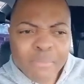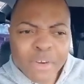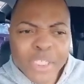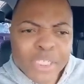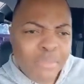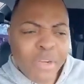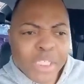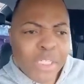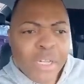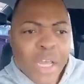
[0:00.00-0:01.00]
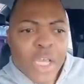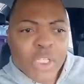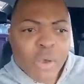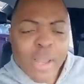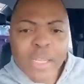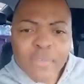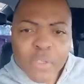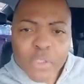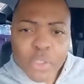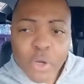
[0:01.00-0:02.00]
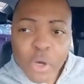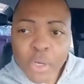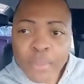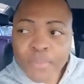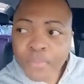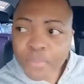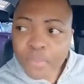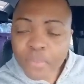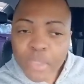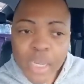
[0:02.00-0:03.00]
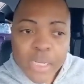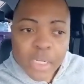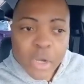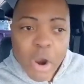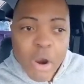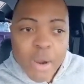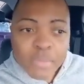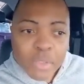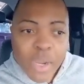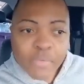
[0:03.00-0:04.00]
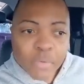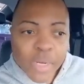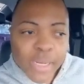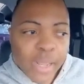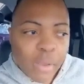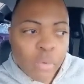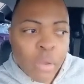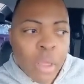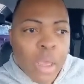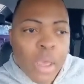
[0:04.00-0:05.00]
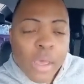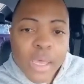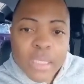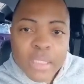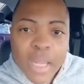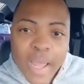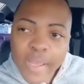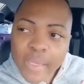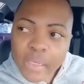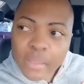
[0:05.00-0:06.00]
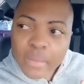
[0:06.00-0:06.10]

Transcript: rushing. So I leave the store, and the car I'm driving right now is like.